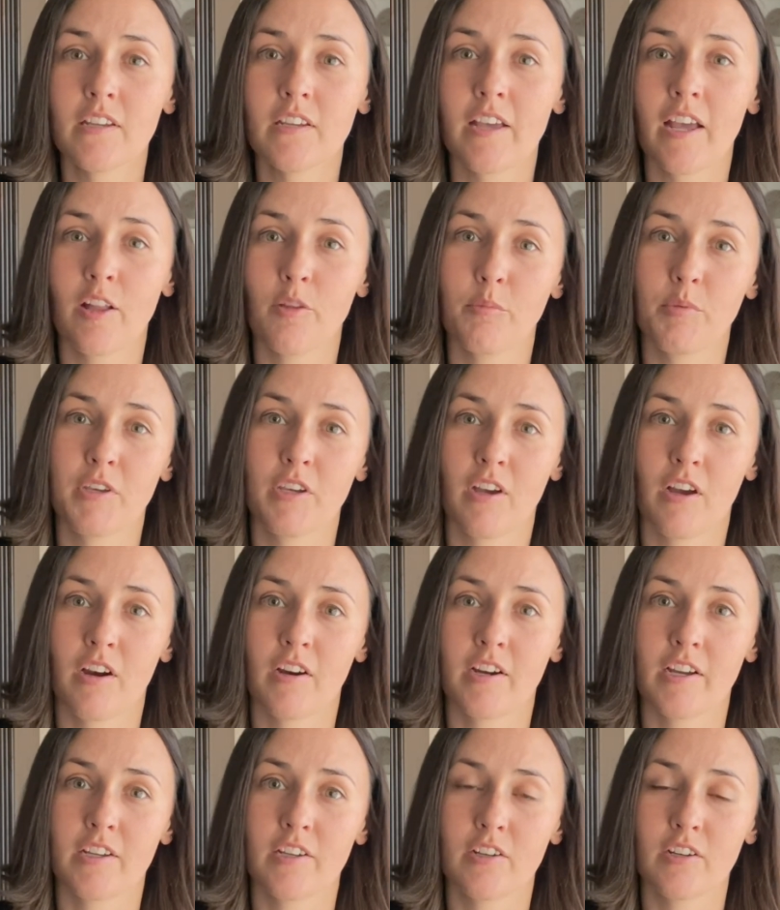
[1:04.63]

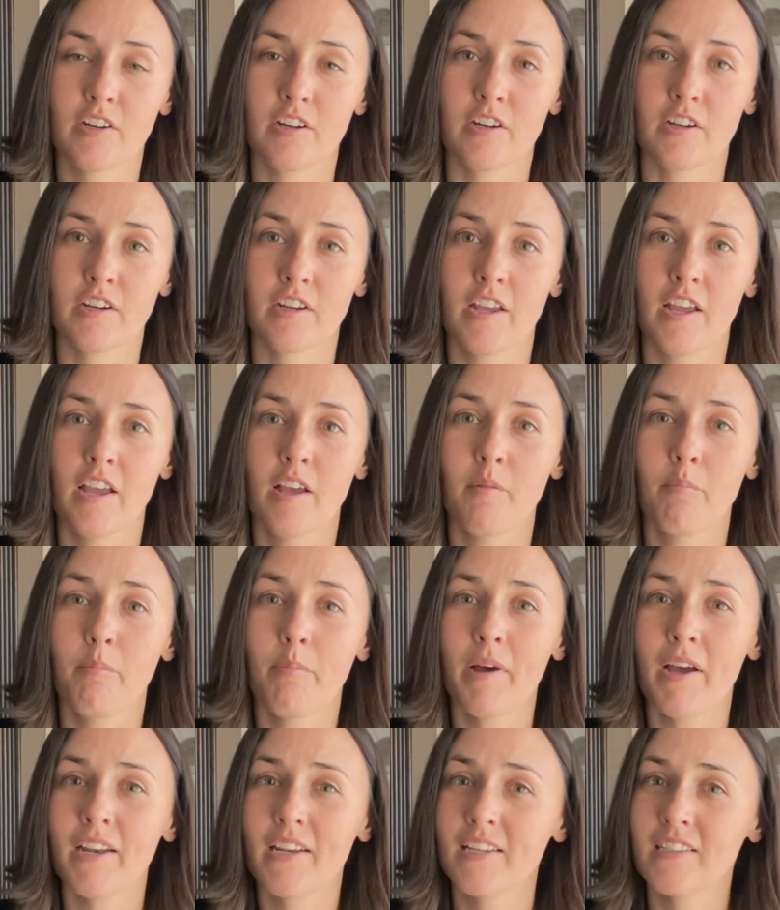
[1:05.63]
LPR and GERD,
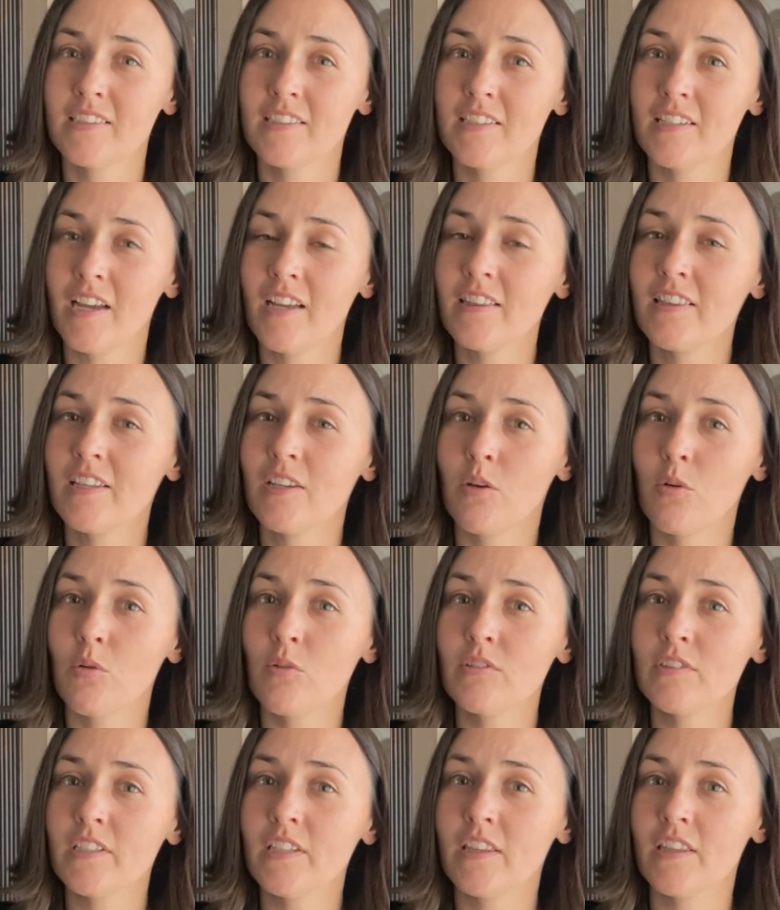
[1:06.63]
but it's not the
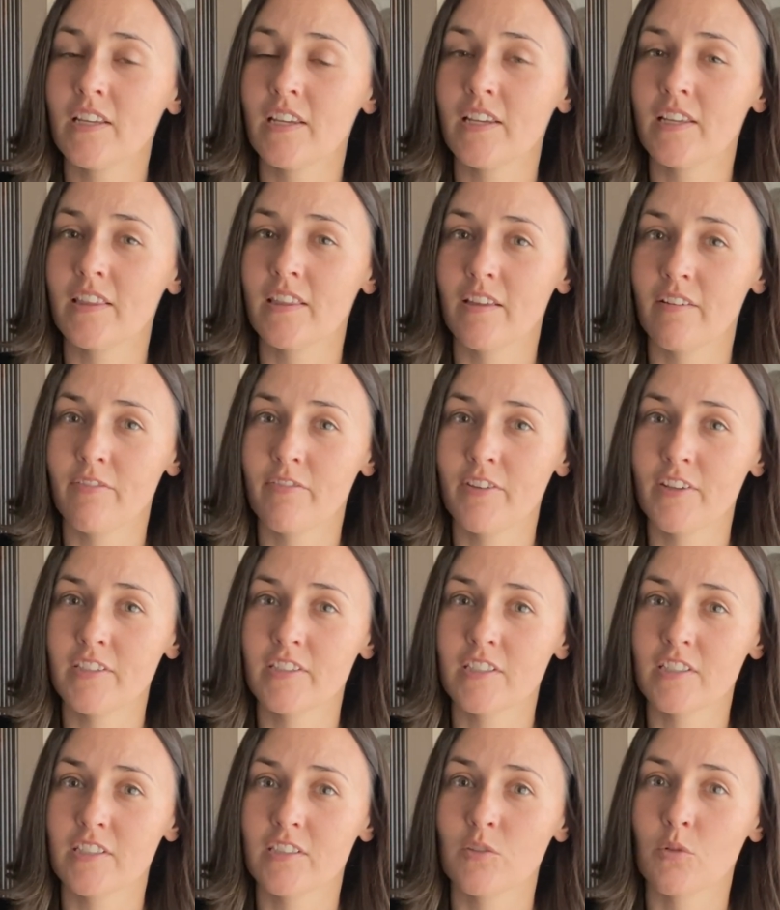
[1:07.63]
only thing that
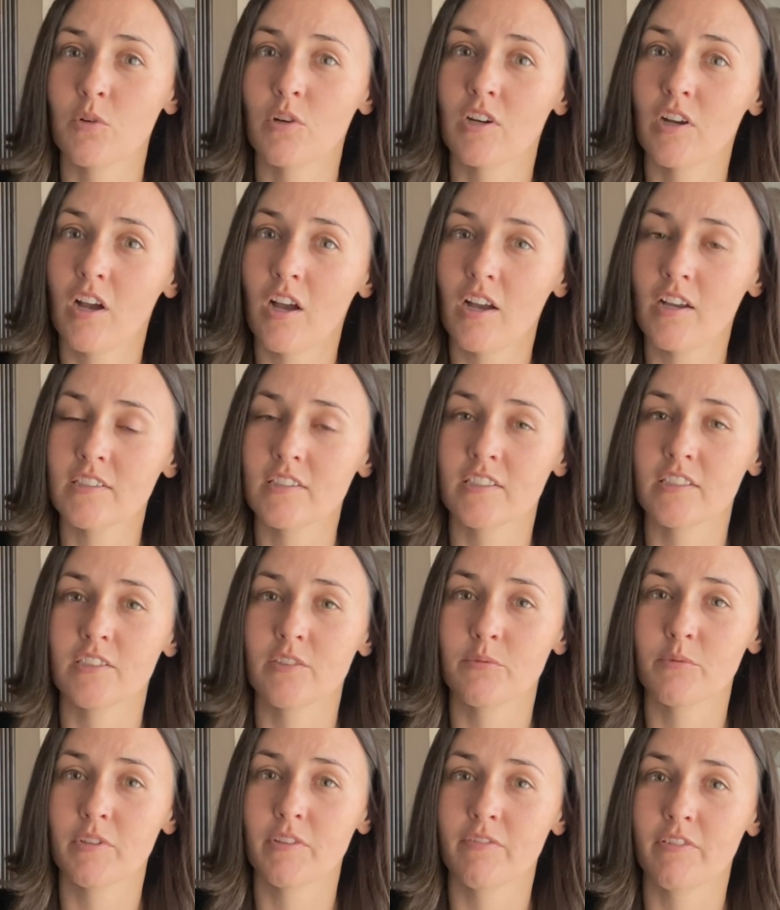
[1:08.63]
fixes or causes
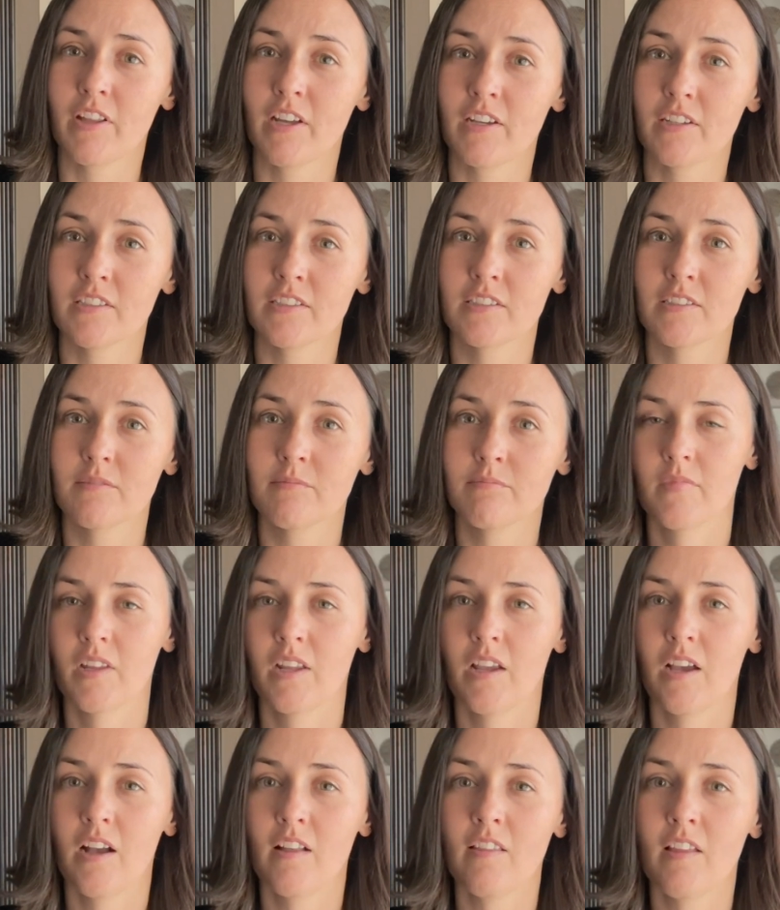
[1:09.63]
reflux.
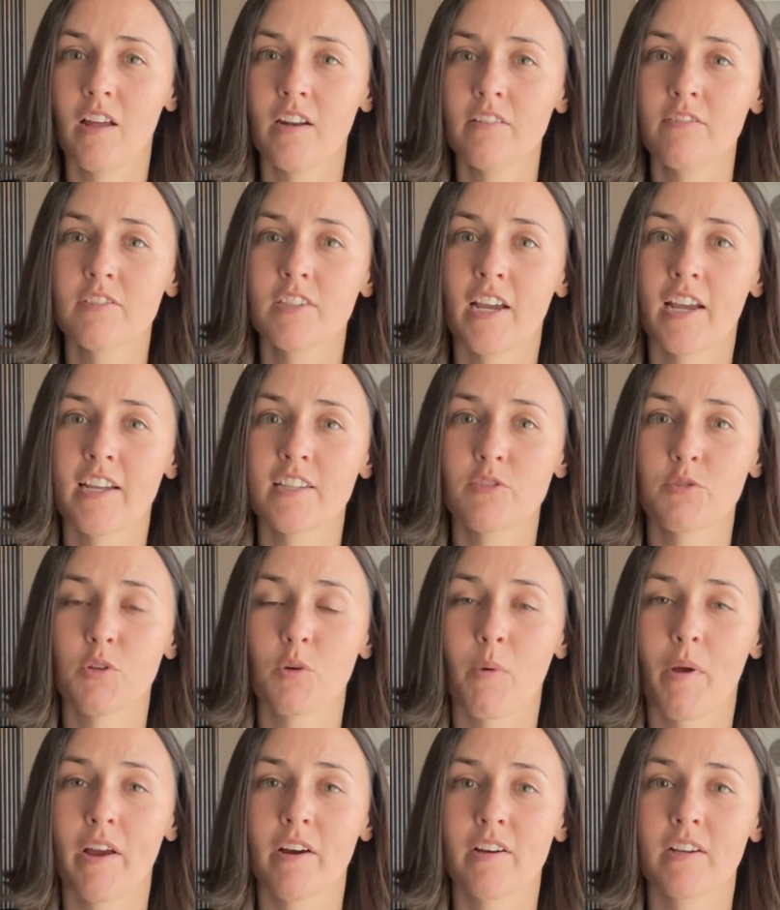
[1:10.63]
A lot of diets
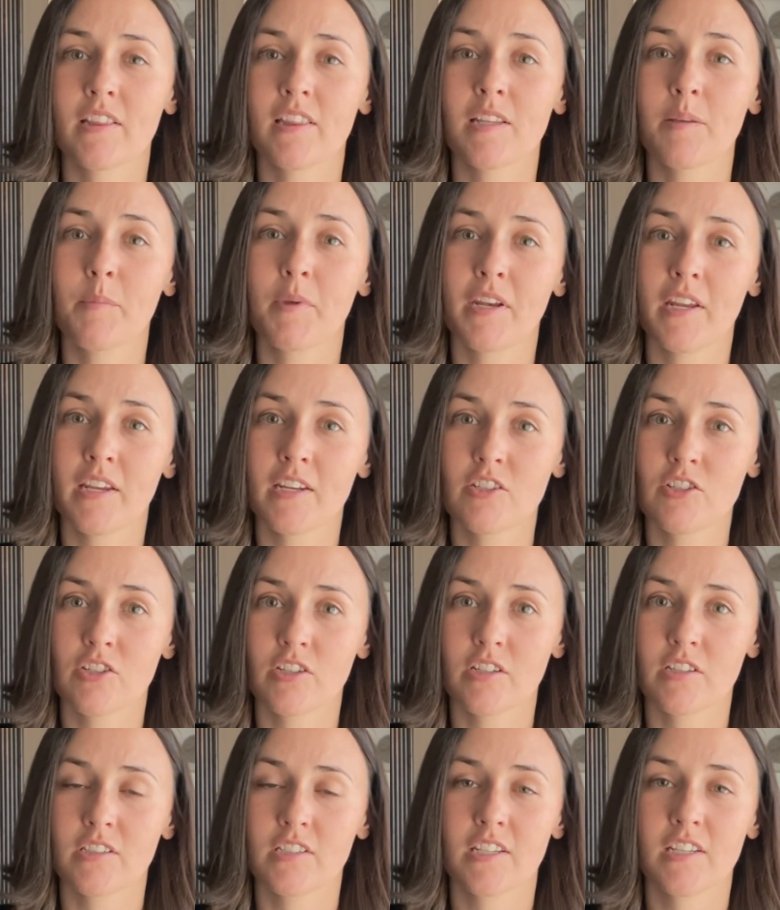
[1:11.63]
require
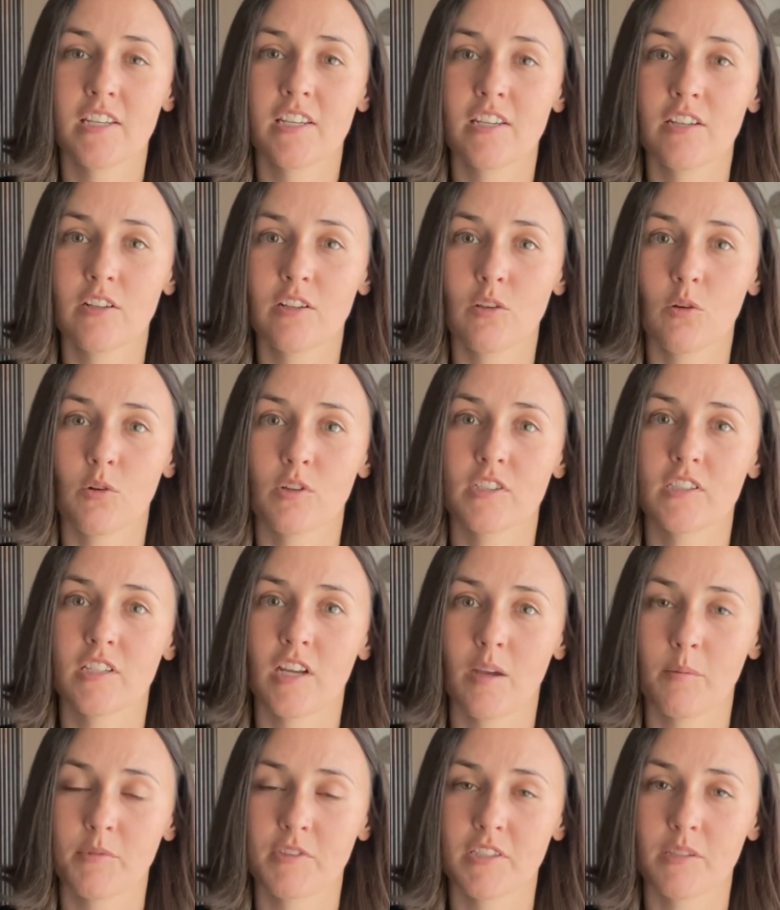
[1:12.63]
elimination to heal or
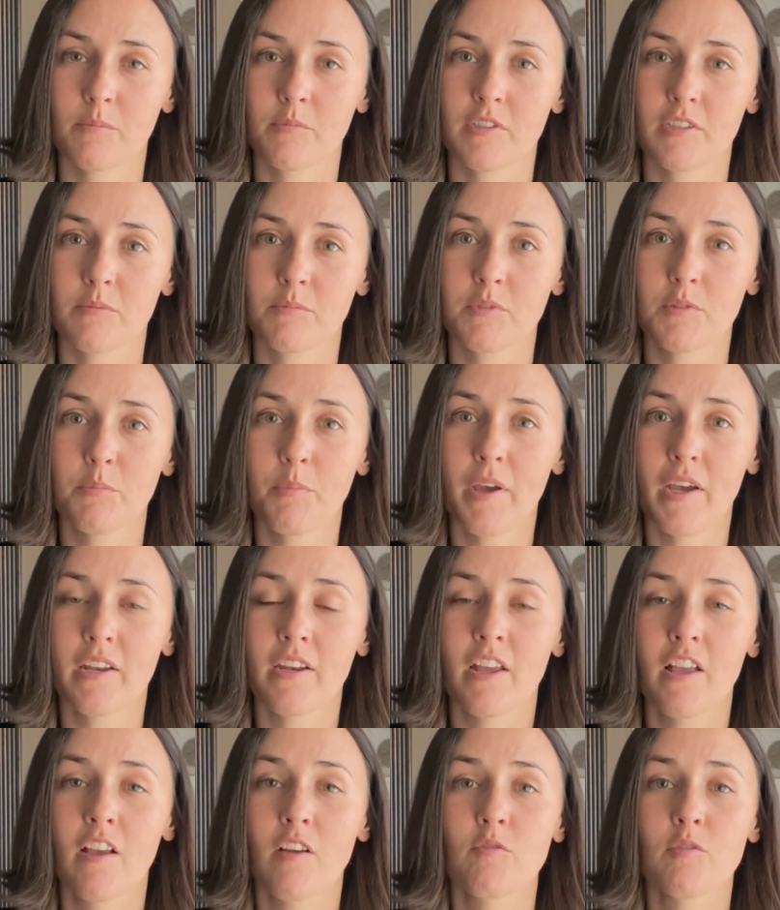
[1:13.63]
stop symptoms,
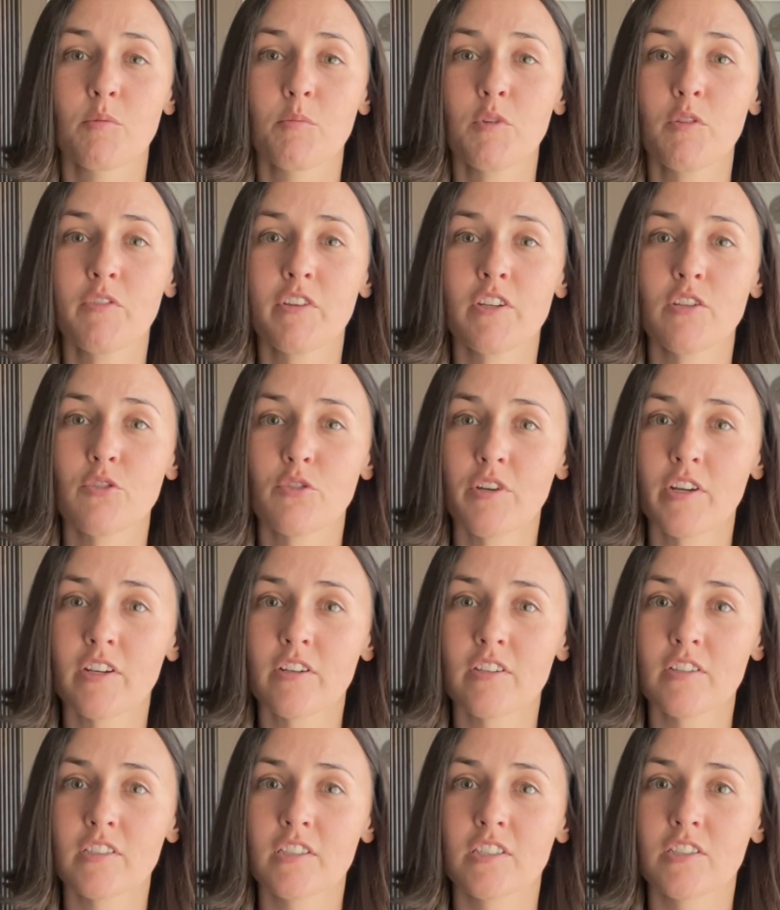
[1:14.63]
but removing
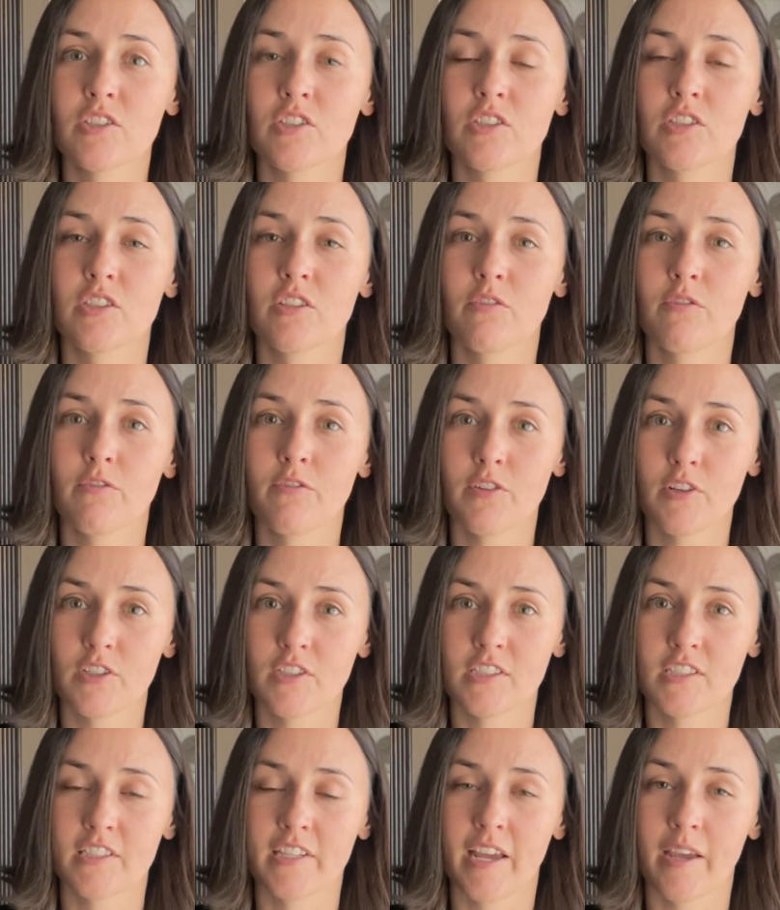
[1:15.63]
triggers is just the
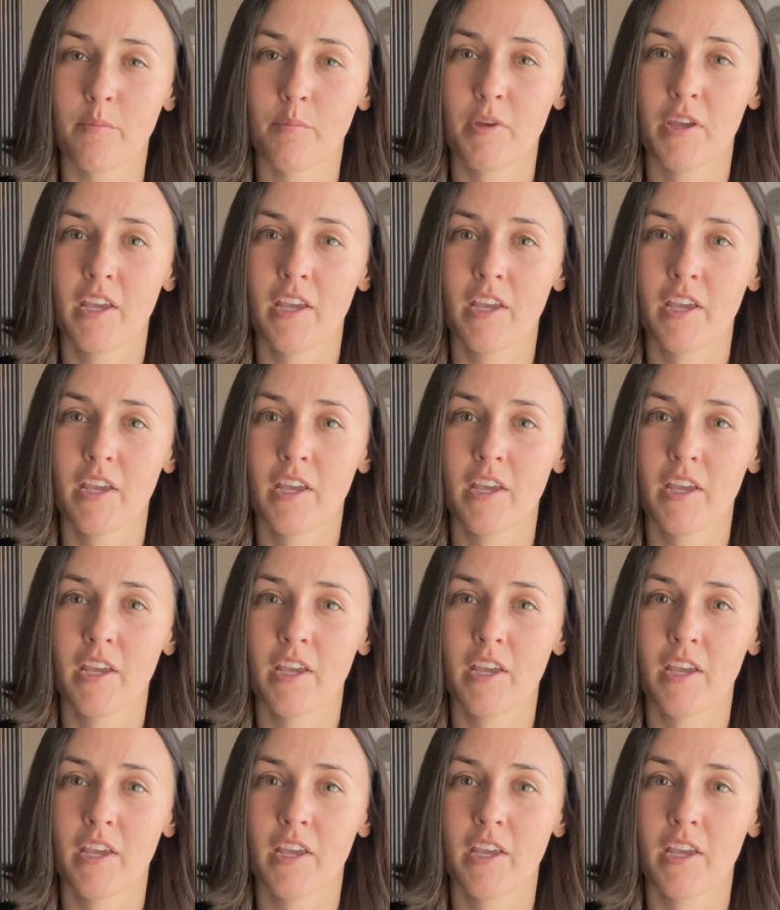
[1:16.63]
first step.